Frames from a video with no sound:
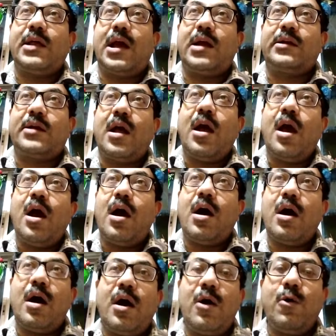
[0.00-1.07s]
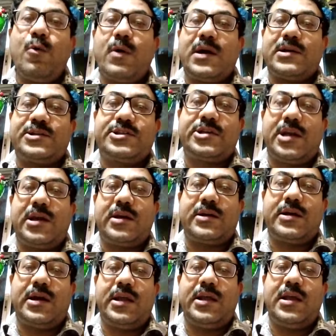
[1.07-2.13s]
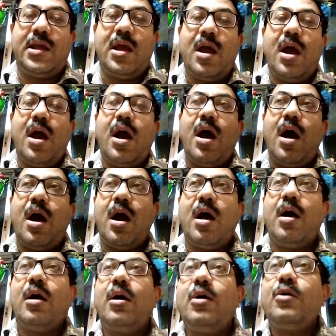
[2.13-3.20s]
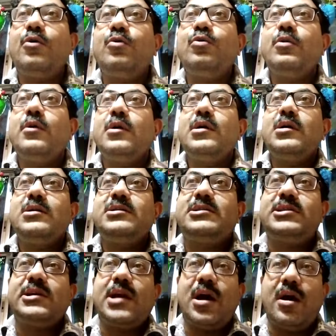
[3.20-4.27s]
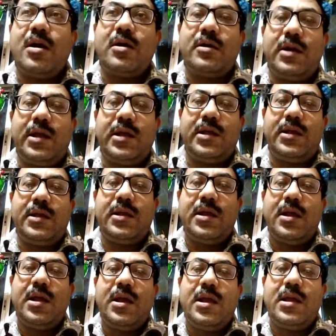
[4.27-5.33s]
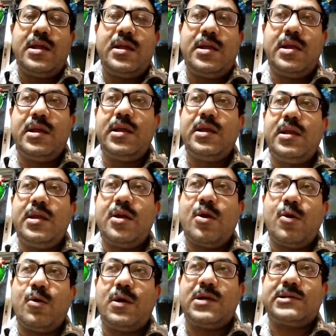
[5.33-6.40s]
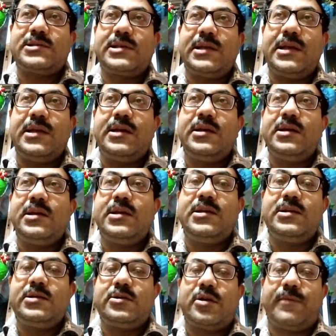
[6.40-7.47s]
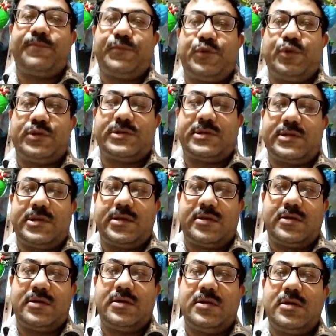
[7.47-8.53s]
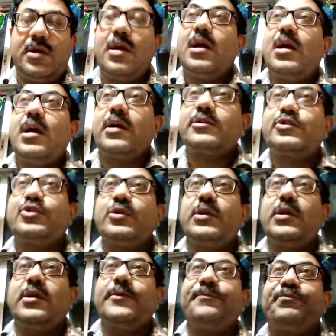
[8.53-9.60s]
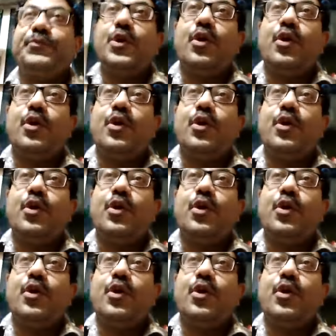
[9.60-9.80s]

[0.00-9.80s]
that how urgently, how dearly he was in need of those things. Actually,